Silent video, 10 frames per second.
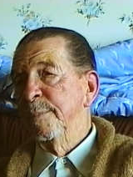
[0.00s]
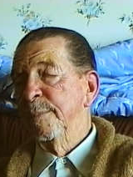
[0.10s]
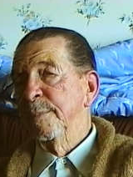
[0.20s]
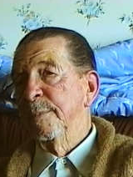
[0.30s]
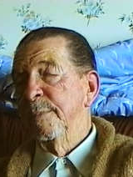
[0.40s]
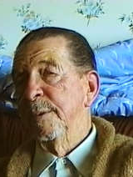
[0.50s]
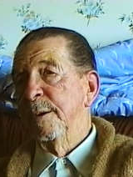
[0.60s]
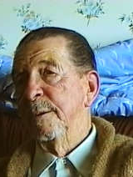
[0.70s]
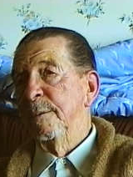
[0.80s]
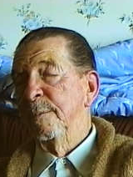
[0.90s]
So it
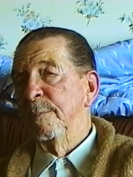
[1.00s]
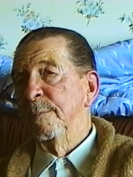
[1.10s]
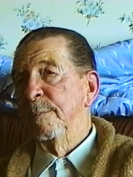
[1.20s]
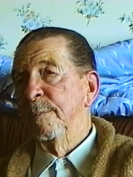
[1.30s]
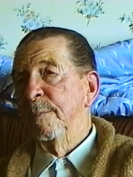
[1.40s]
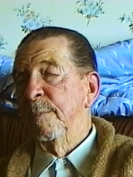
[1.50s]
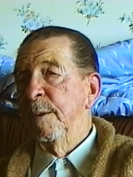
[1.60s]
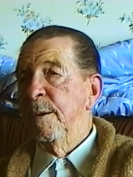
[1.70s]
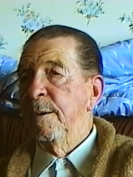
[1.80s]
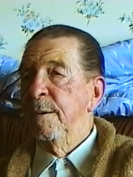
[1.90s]
sounds like then that
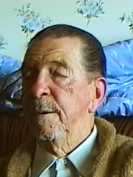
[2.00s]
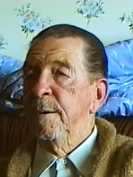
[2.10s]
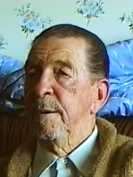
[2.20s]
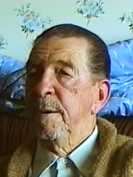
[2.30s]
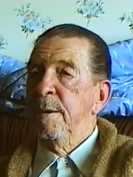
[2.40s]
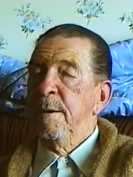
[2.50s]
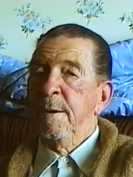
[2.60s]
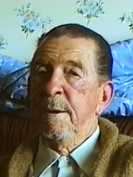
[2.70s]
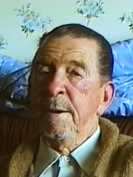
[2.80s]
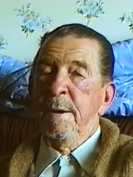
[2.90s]
first Collins
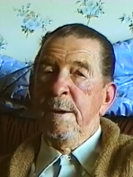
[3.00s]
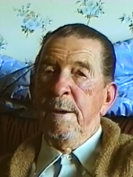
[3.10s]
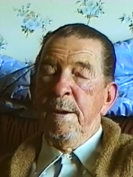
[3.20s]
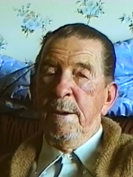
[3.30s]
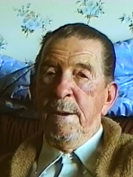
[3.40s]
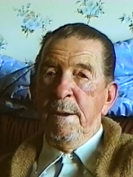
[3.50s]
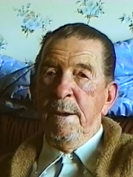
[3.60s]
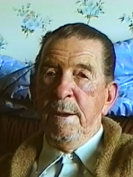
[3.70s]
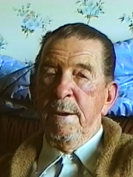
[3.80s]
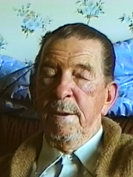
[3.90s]
receiver
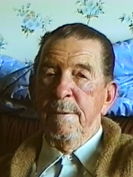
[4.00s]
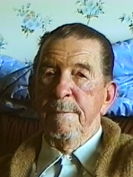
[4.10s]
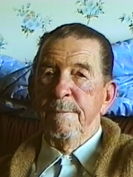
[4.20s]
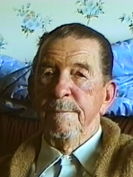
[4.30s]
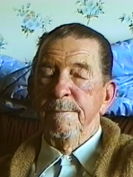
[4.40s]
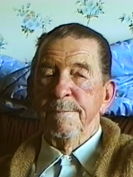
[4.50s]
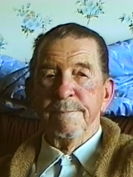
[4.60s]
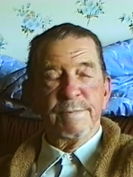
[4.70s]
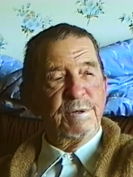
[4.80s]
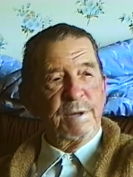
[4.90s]
laid
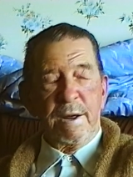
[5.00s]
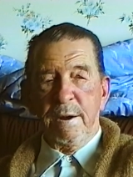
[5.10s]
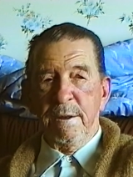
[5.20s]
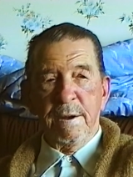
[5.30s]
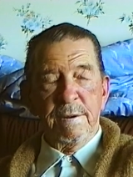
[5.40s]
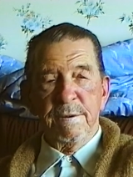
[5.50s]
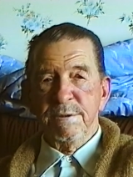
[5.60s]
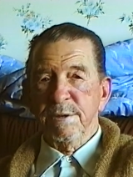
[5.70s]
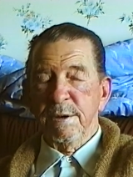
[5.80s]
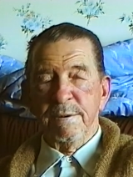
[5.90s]
out all of the,
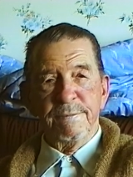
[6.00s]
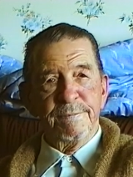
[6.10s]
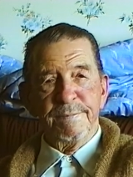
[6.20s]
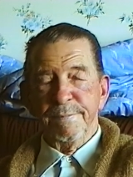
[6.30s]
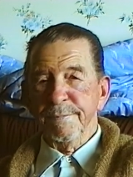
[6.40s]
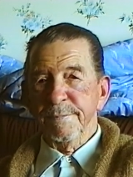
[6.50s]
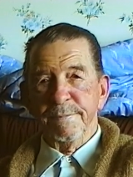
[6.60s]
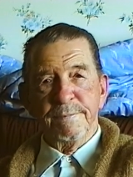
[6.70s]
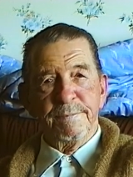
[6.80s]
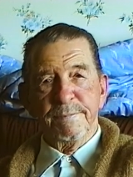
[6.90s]
all of the
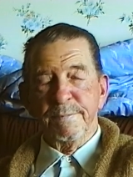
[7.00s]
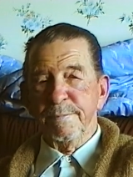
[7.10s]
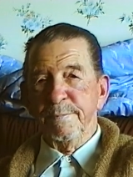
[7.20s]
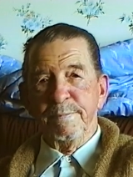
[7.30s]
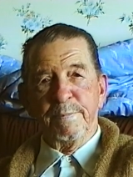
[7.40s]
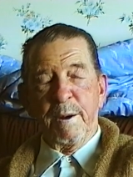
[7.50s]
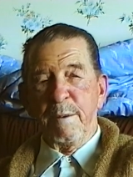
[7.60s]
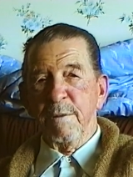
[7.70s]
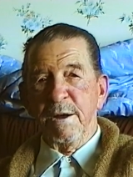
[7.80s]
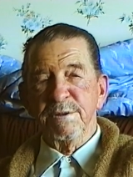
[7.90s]
intellectual groundwork,
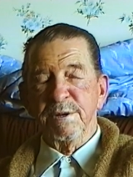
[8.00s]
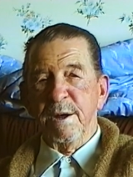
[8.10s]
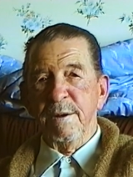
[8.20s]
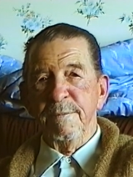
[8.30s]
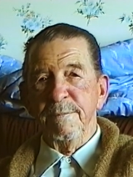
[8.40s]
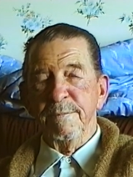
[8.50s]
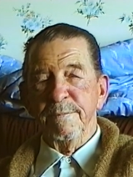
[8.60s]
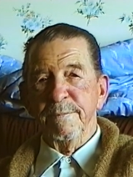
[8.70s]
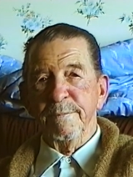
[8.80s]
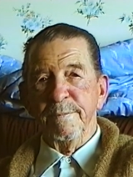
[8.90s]
the foundations state,